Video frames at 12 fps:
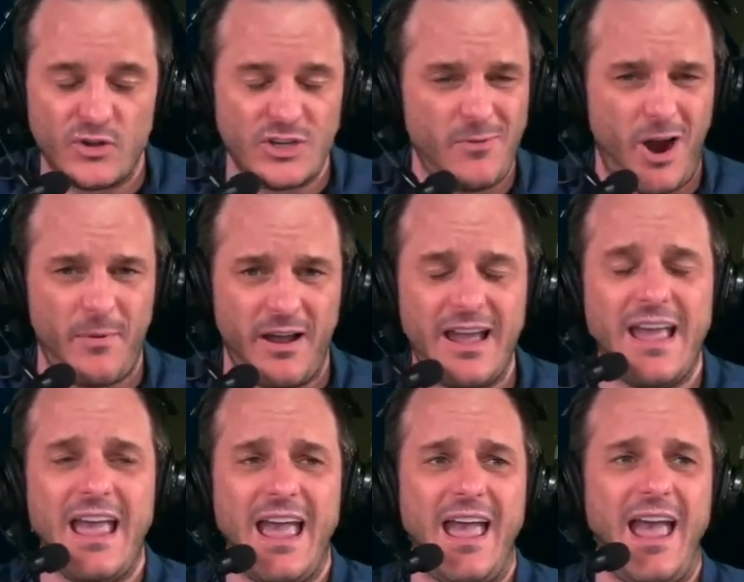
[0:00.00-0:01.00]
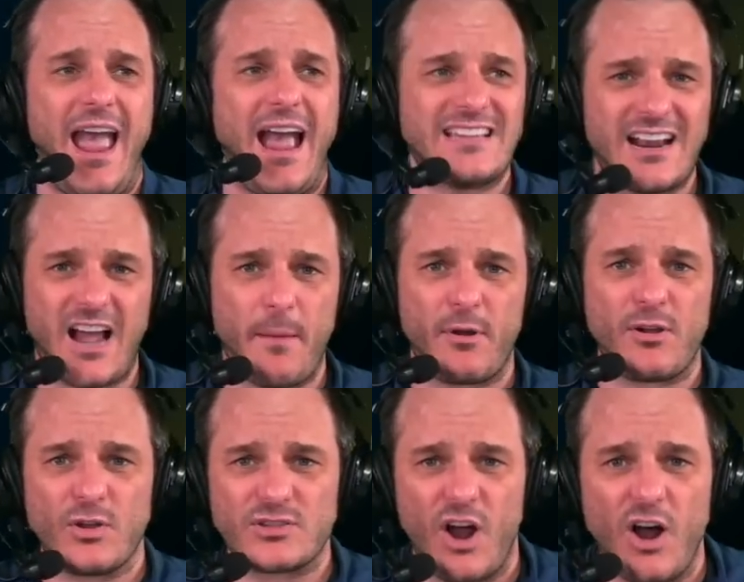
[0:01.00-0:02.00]
Jim Harbaugh has had a couple
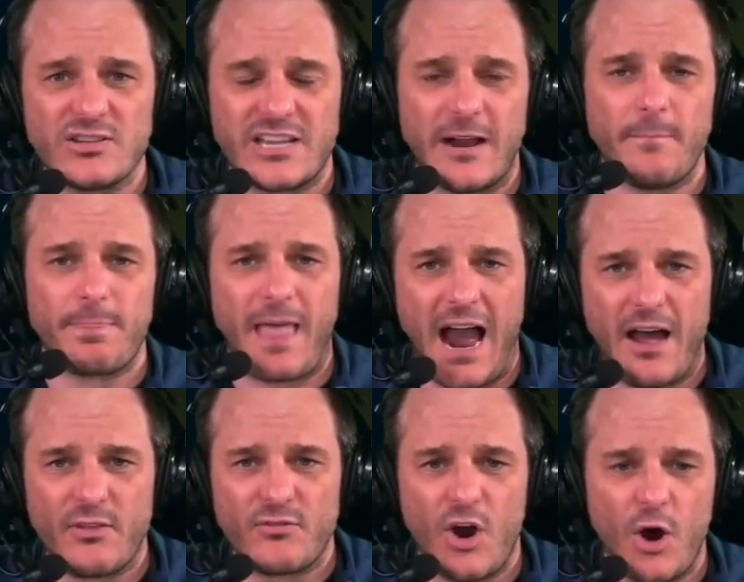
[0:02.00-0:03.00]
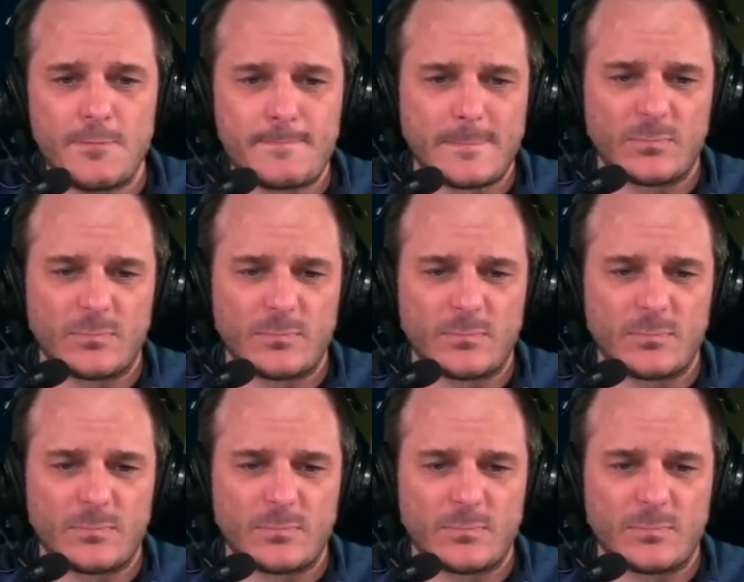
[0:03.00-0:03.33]
close calls there on the road